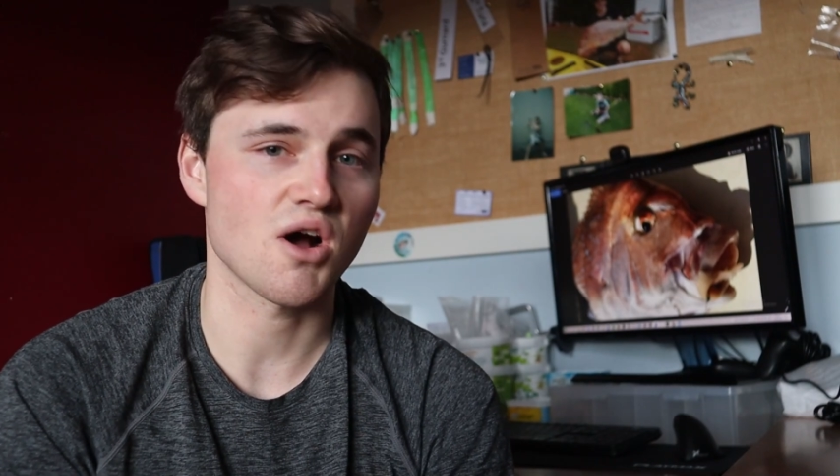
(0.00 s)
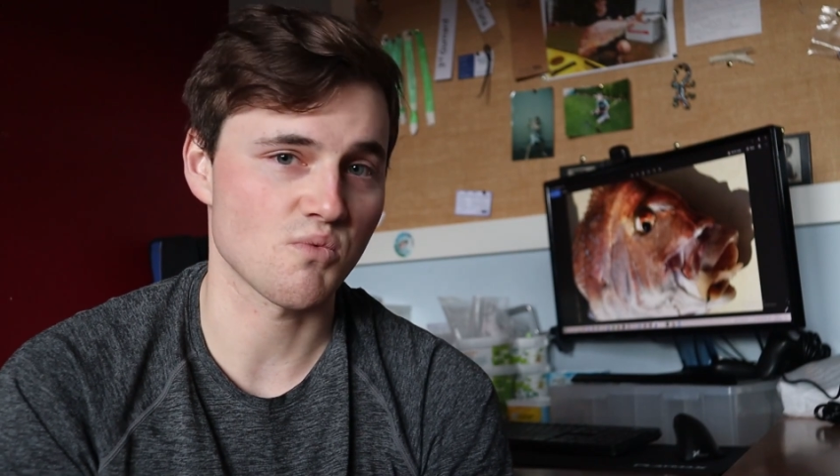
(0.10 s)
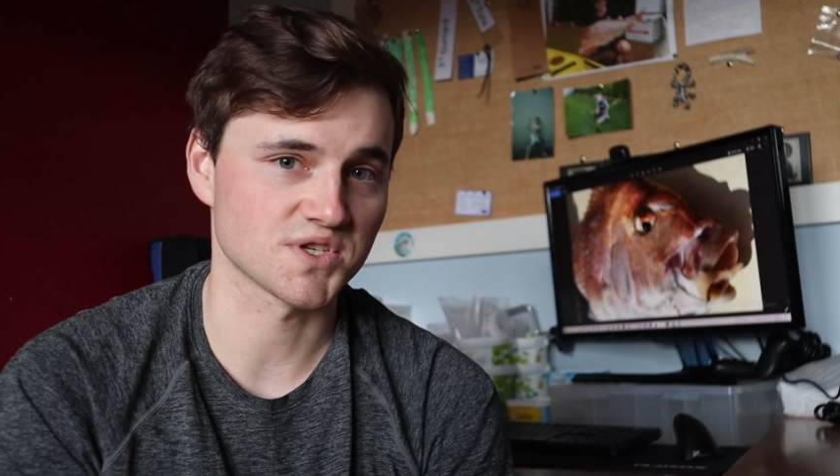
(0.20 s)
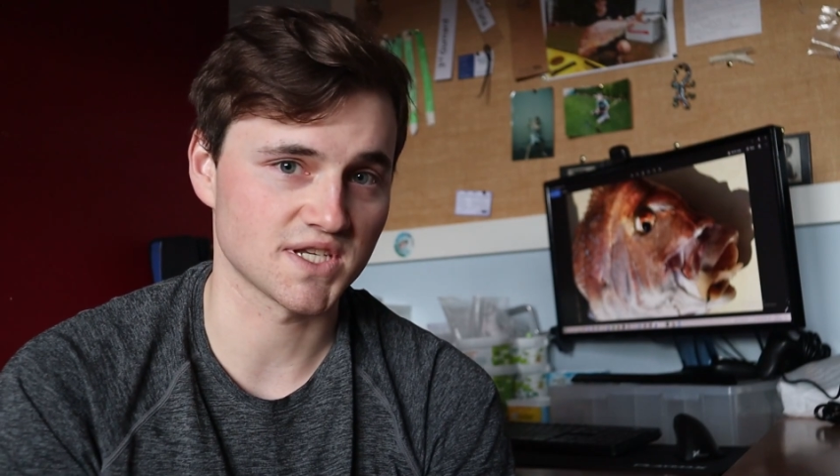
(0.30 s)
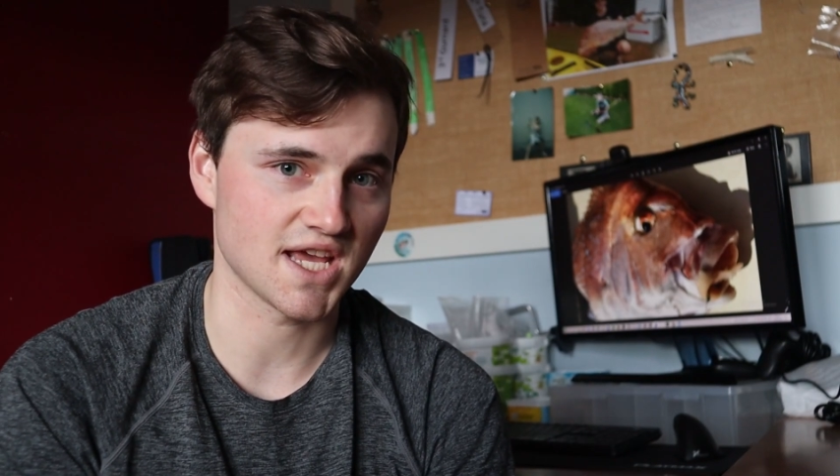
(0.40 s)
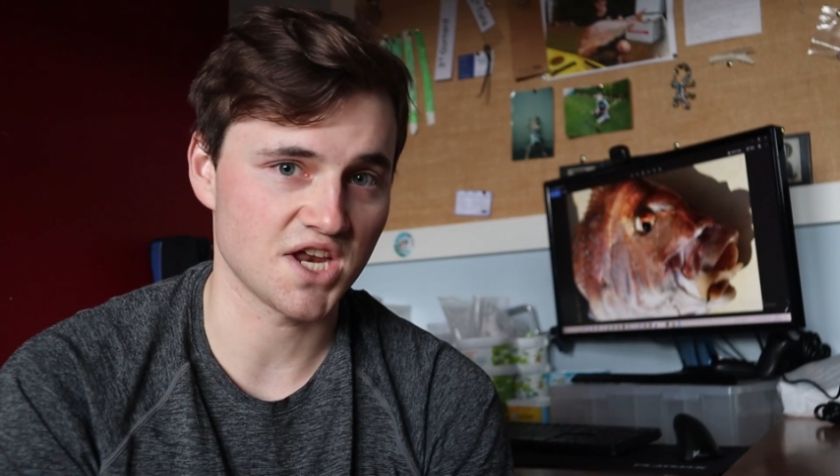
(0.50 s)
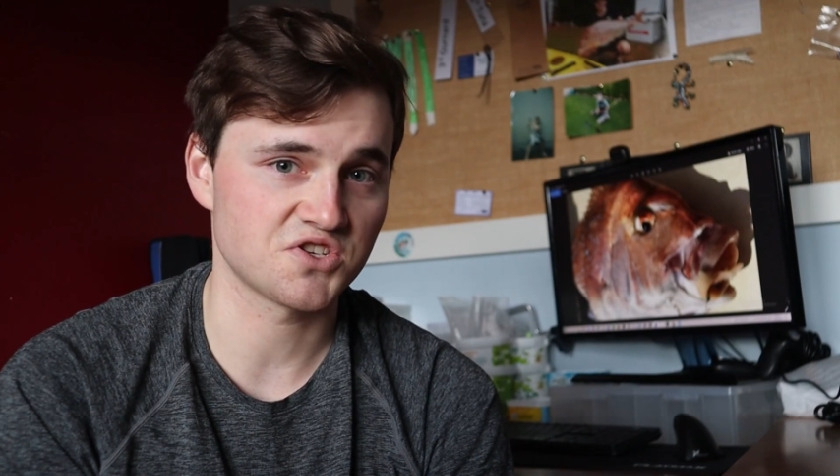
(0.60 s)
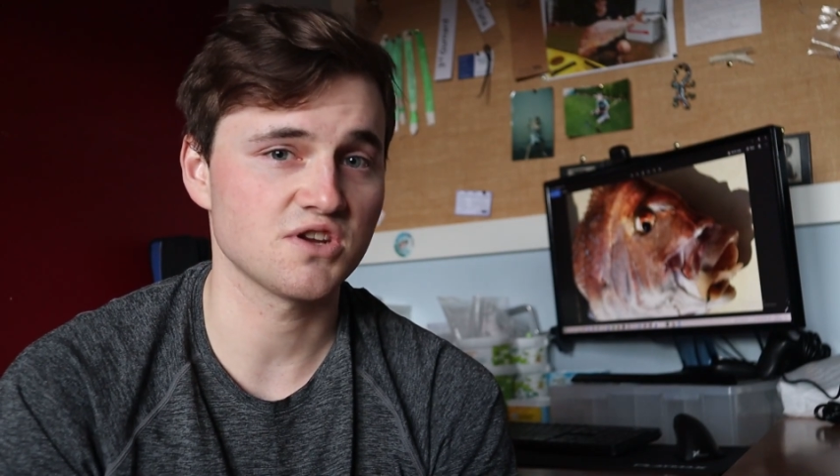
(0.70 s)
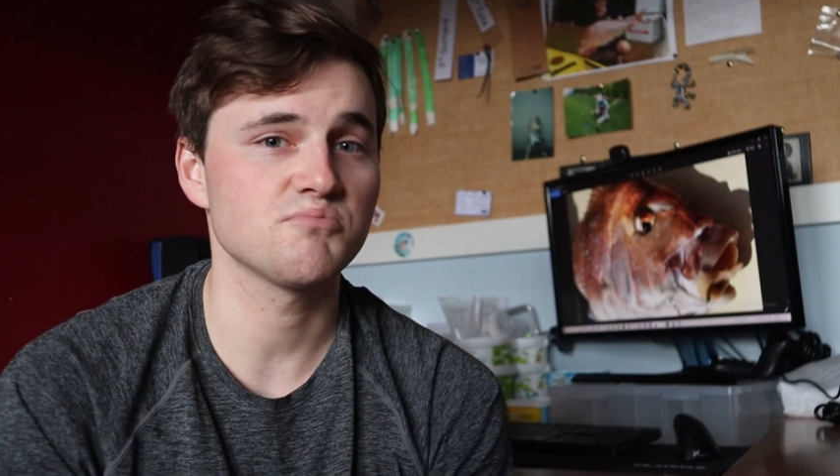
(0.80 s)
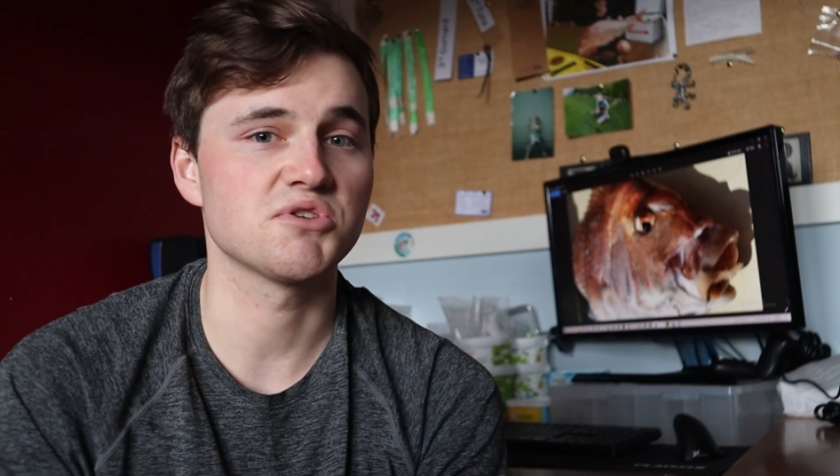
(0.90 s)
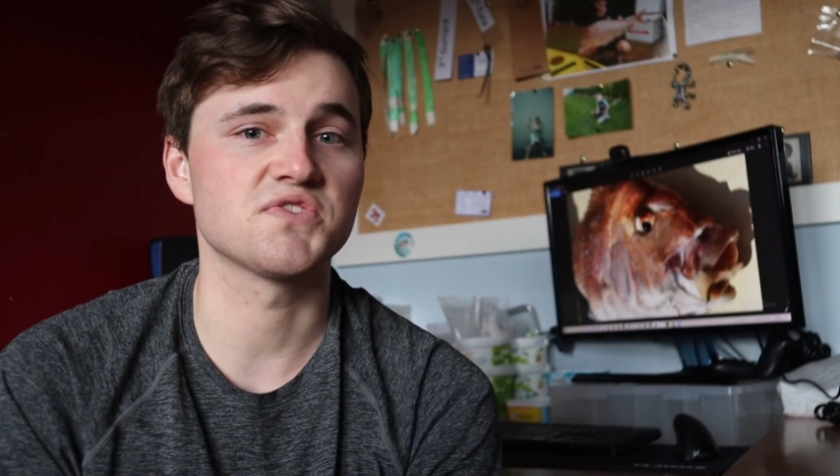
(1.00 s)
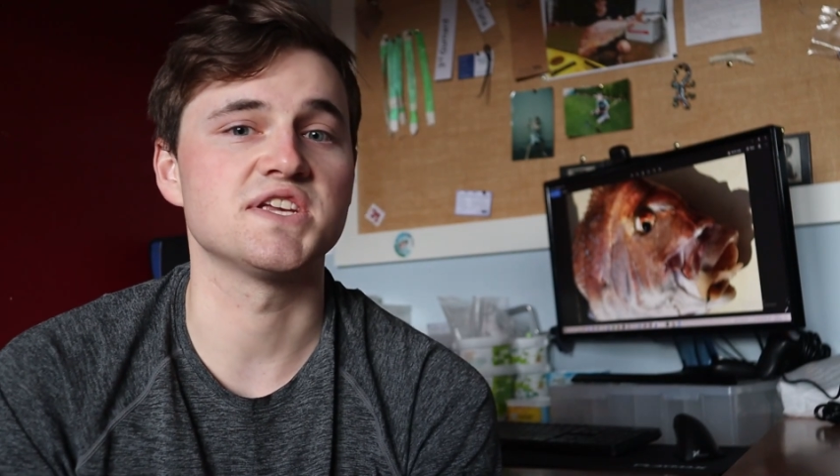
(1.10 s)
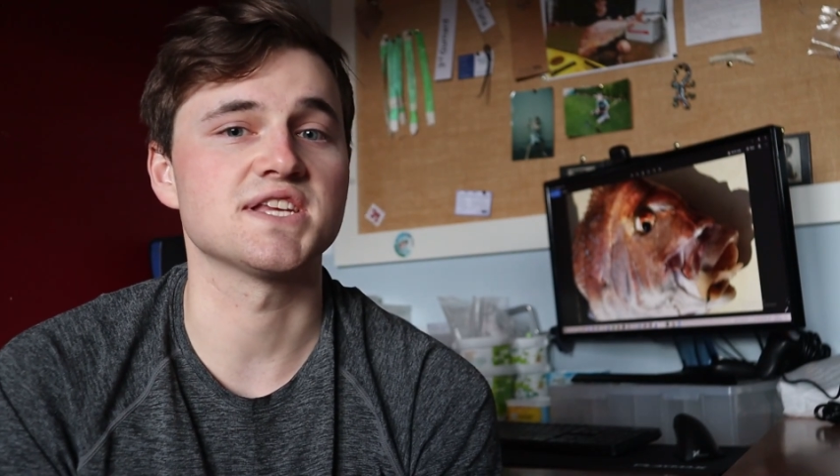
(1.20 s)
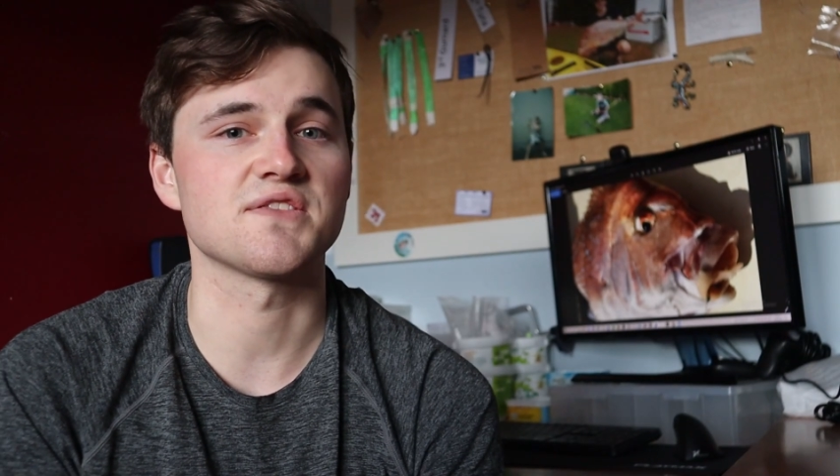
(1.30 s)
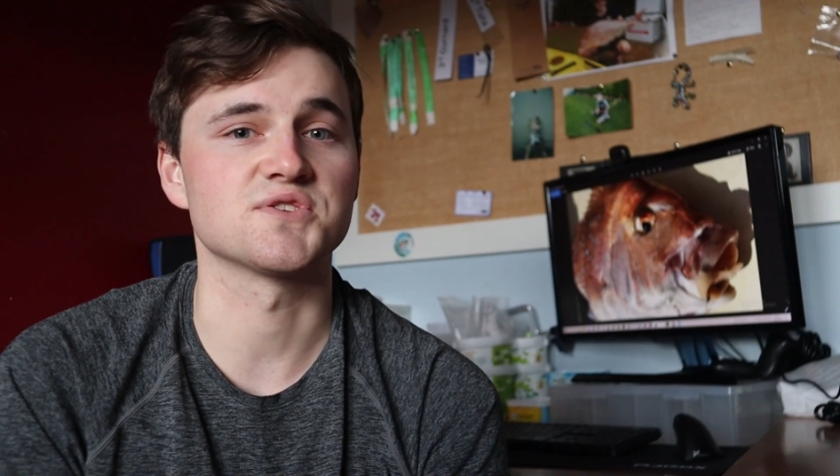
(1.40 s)
I wasn't catching, but
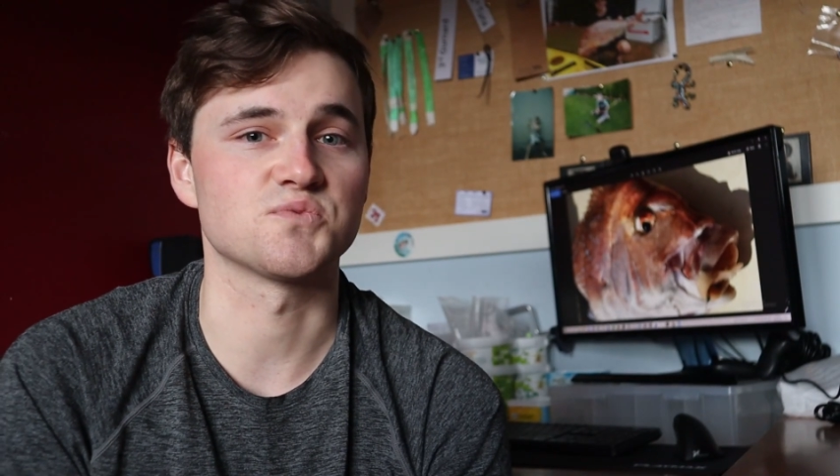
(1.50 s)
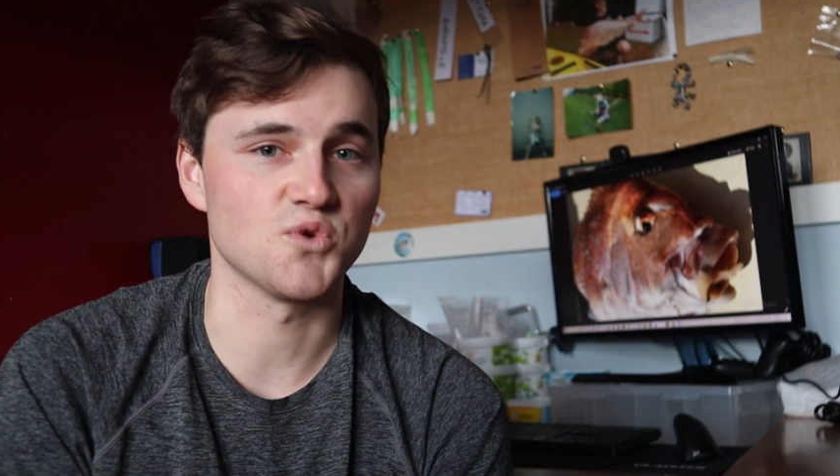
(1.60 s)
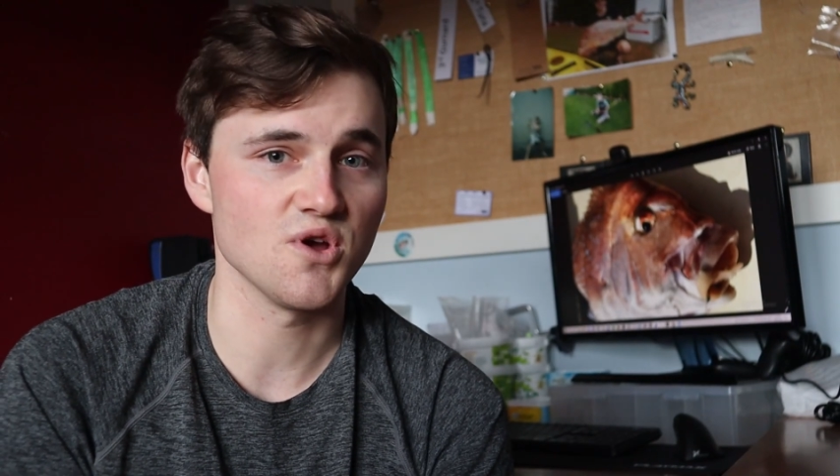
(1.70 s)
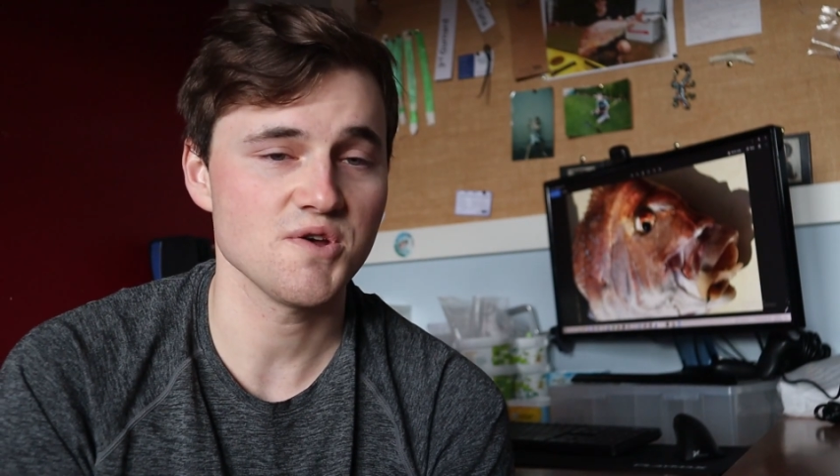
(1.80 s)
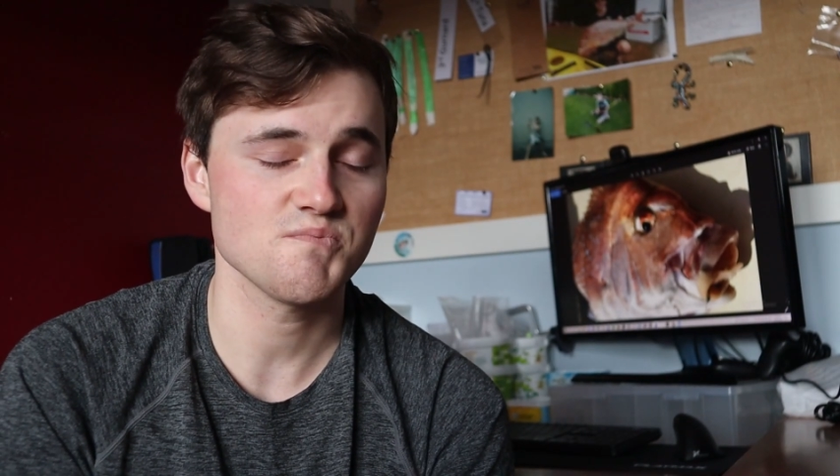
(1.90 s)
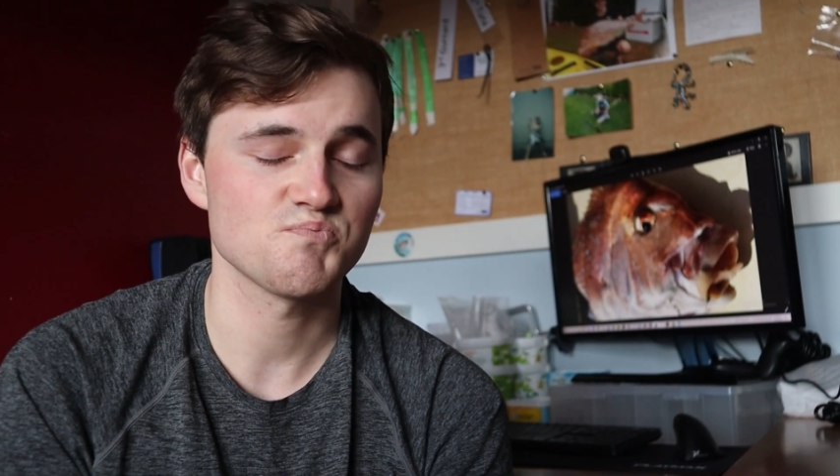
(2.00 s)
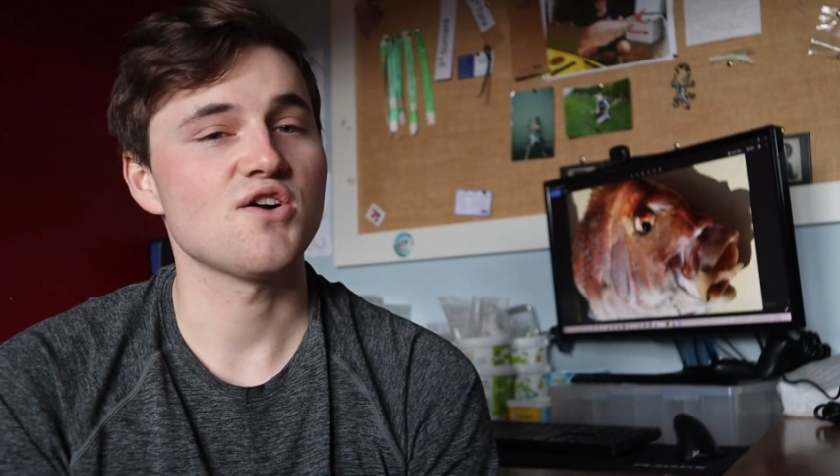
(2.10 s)
these others were.